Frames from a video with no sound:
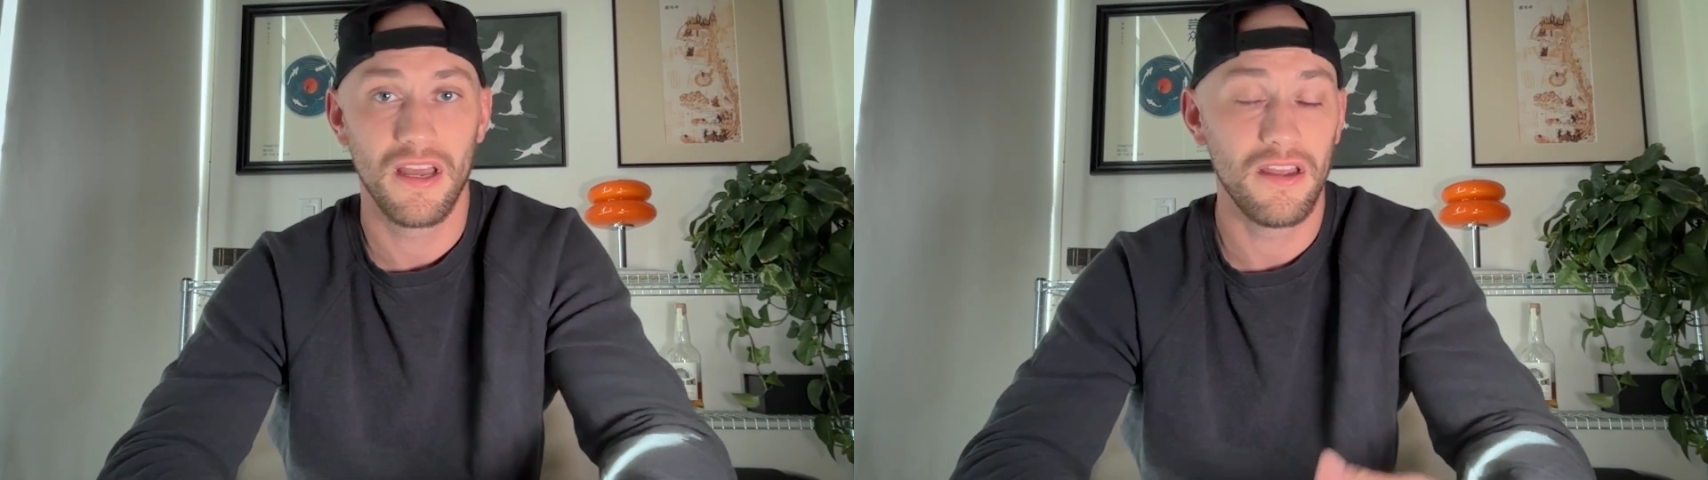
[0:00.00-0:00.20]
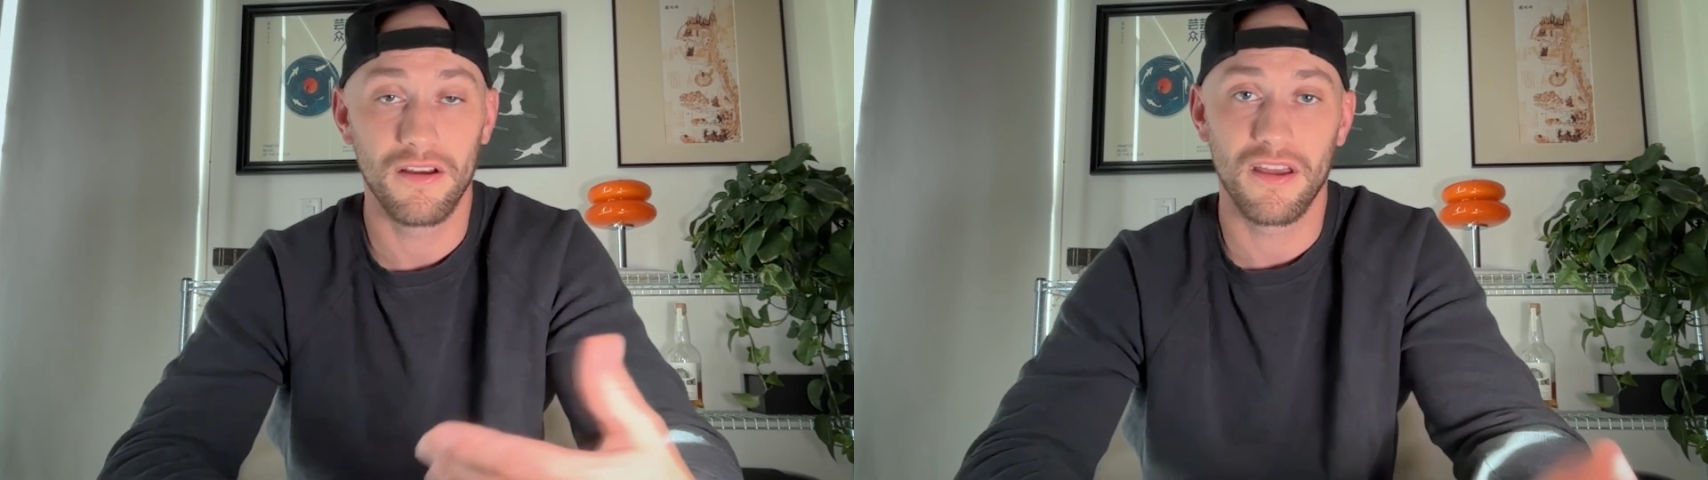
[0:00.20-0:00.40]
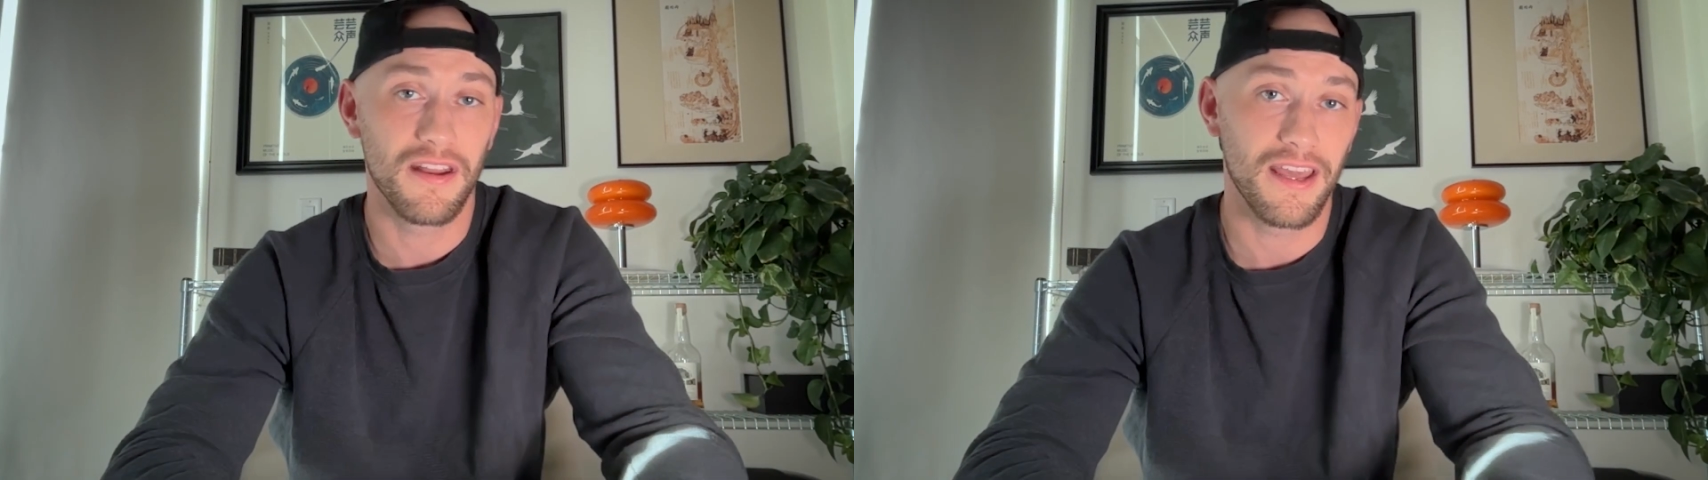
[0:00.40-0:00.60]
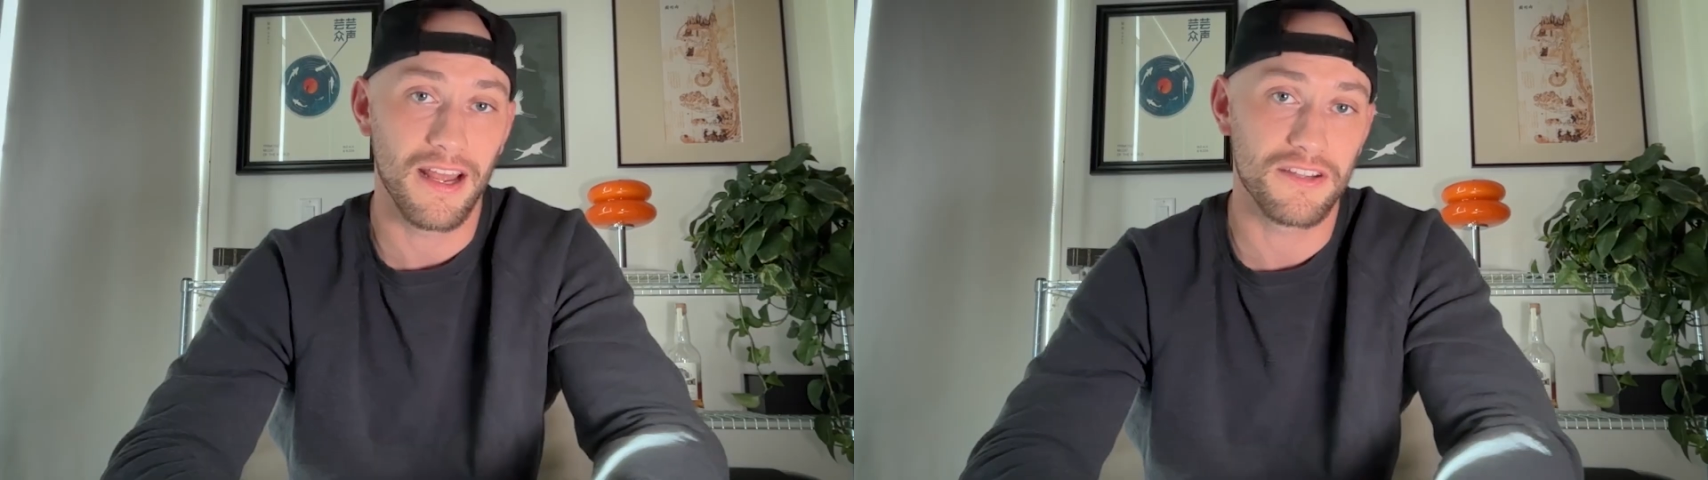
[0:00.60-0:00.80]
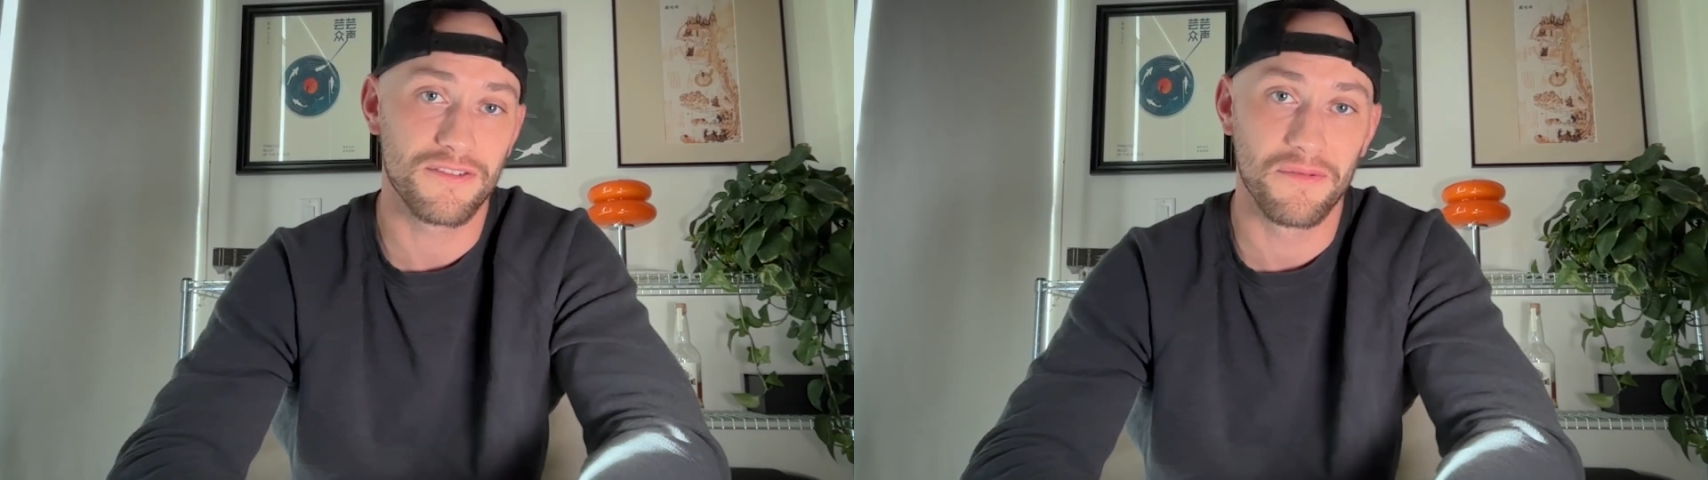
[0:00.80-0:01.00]
You're going to get
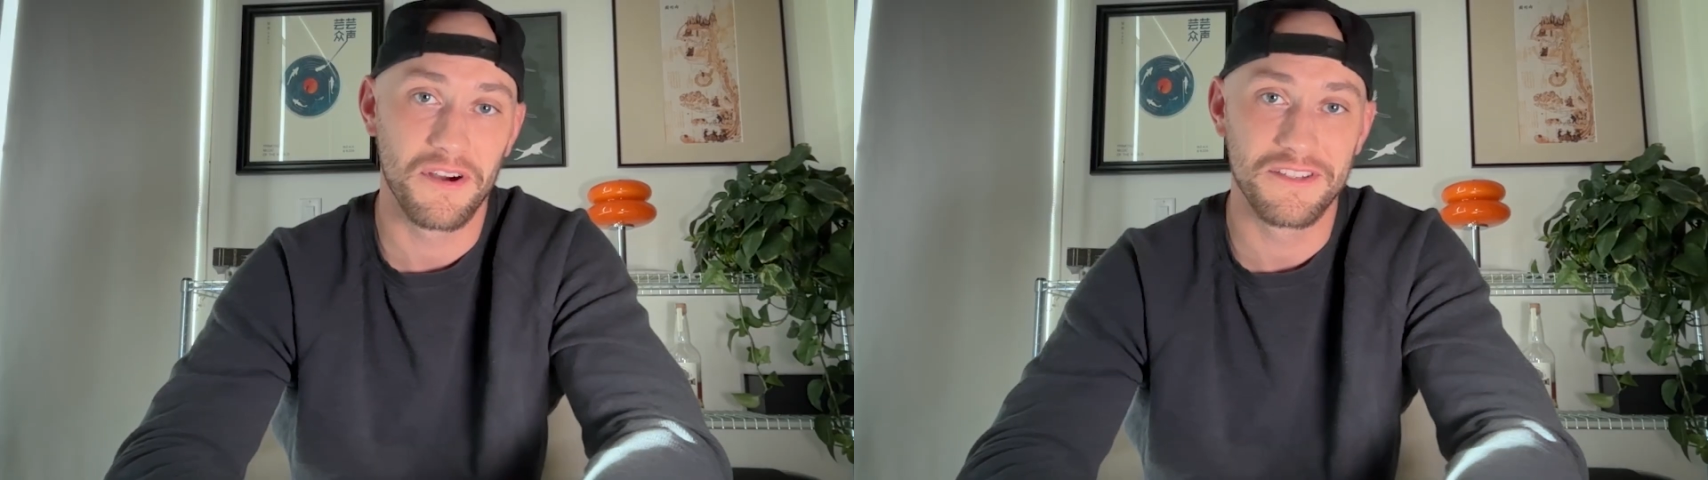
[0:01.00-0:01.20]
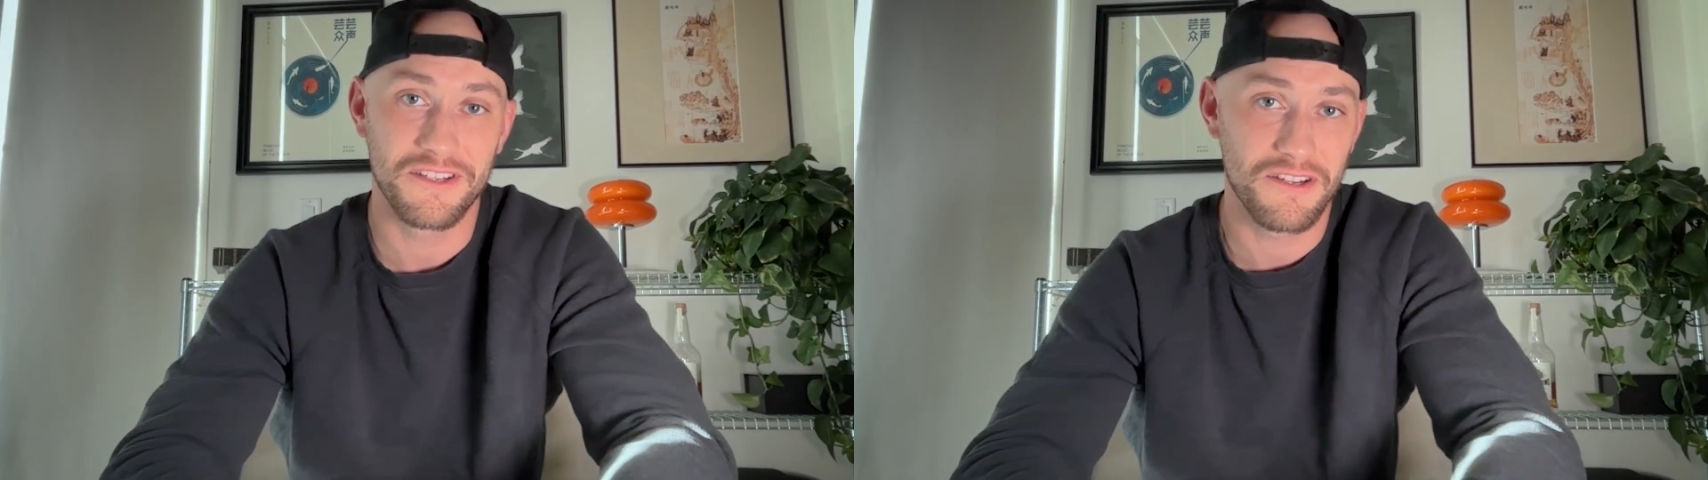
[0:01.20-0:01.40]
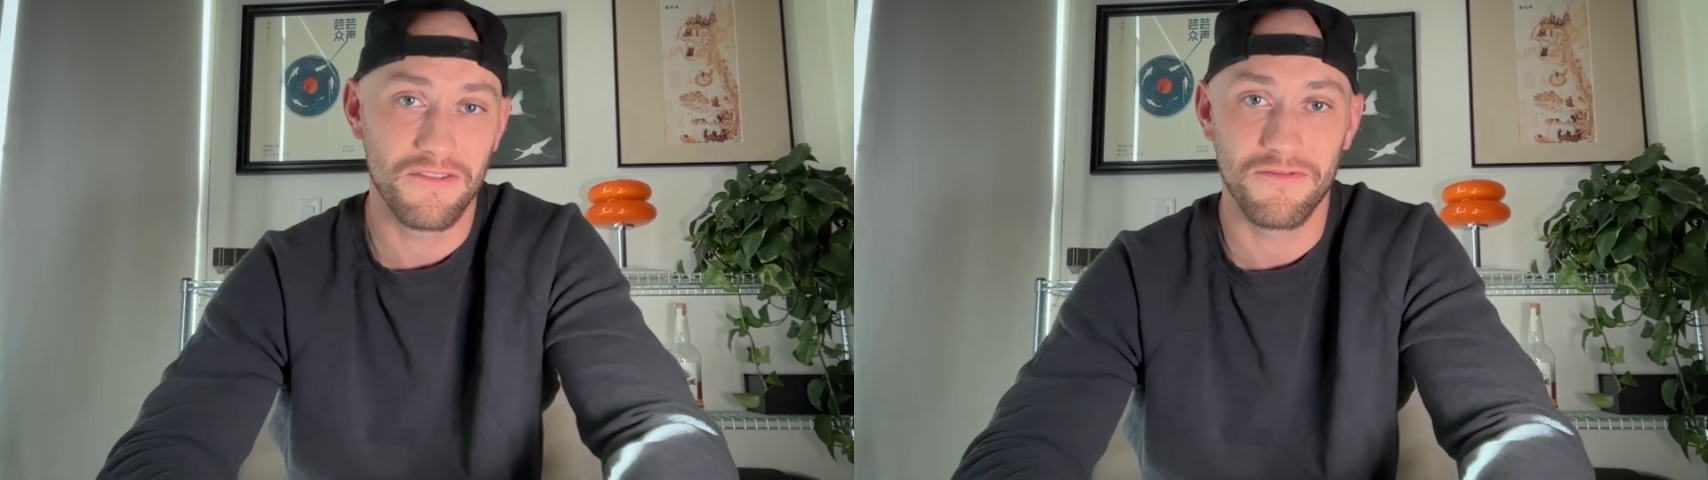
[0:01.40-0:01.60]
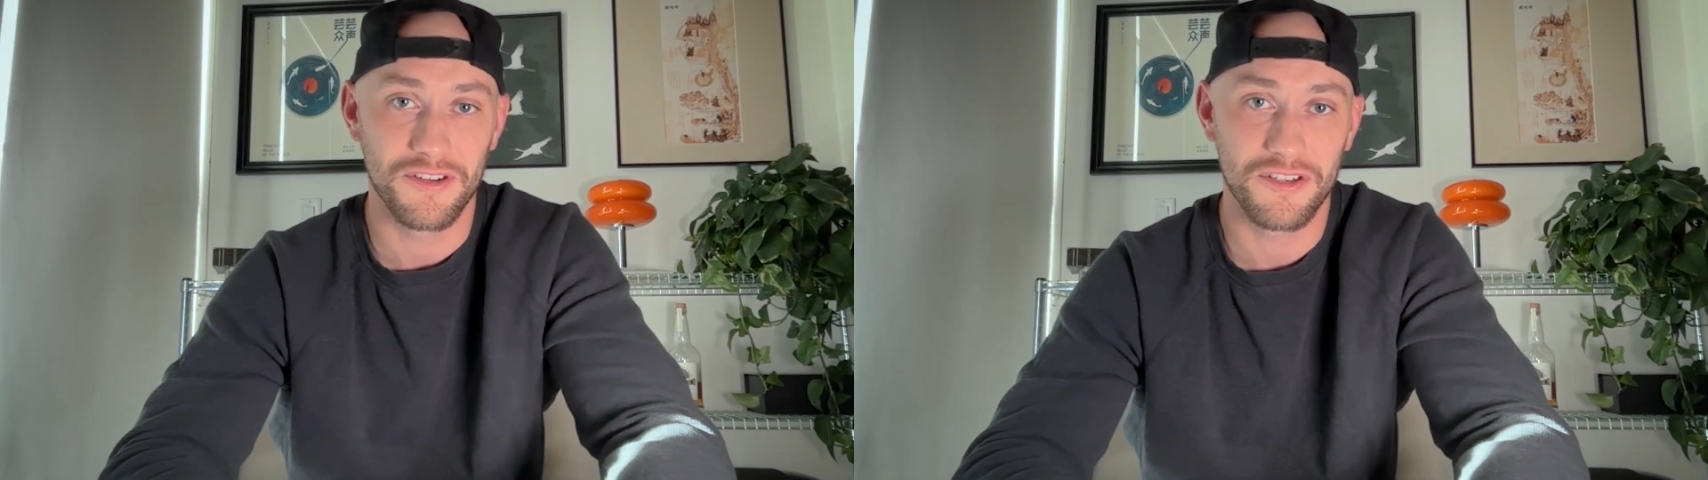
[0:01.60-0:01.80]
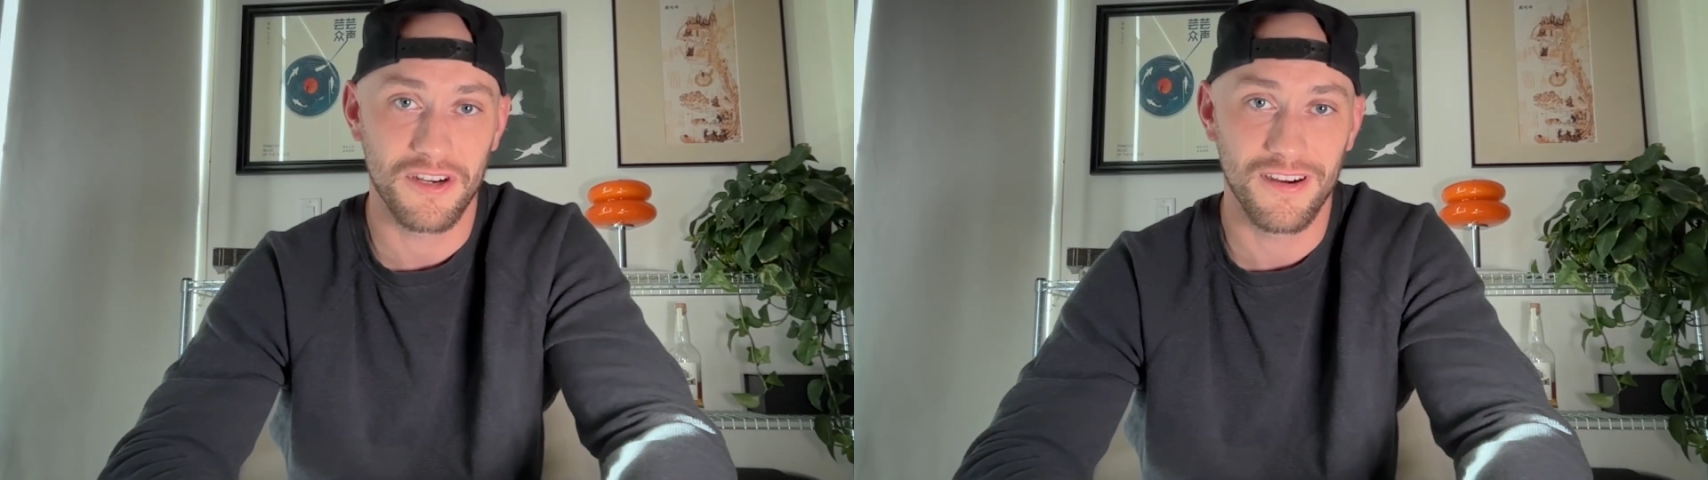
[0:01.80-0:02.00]
extra ones too, for
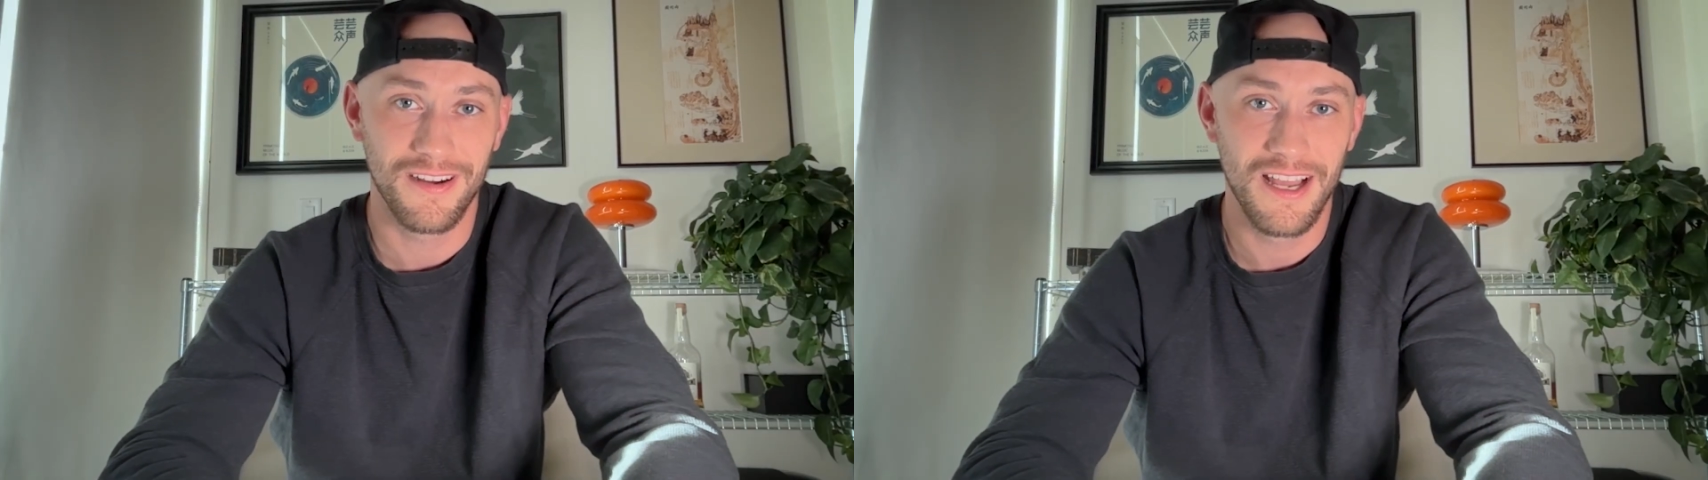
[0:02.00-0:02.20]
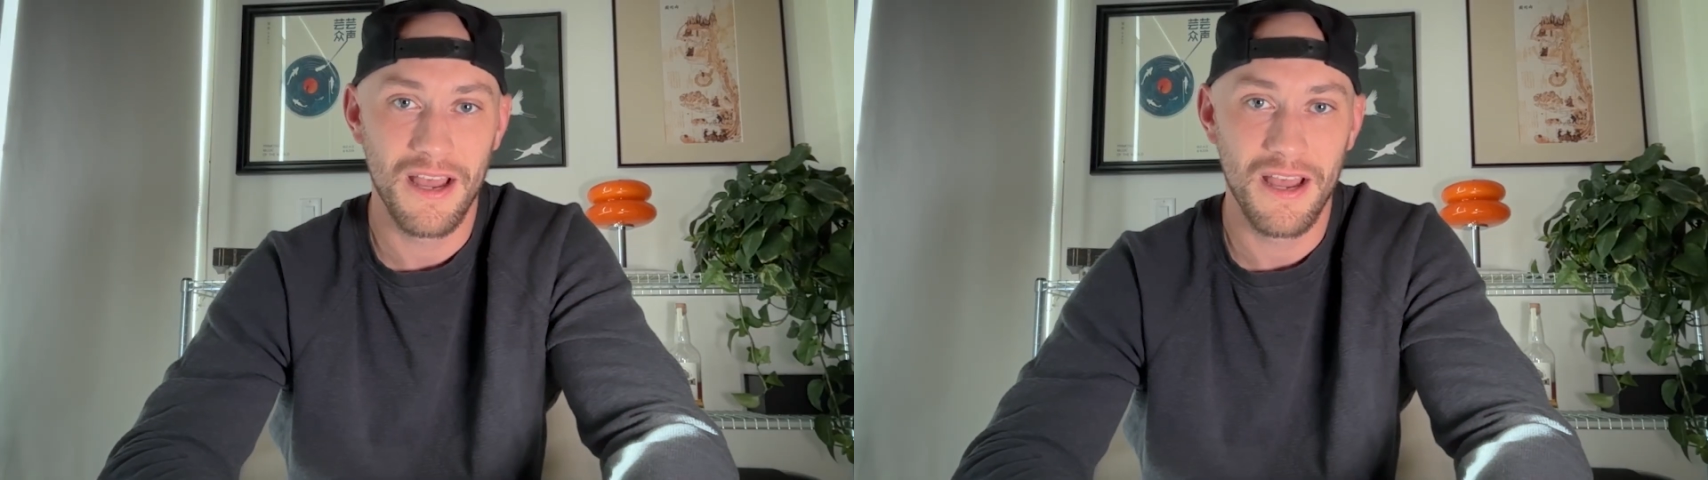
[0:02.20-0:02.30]
sure,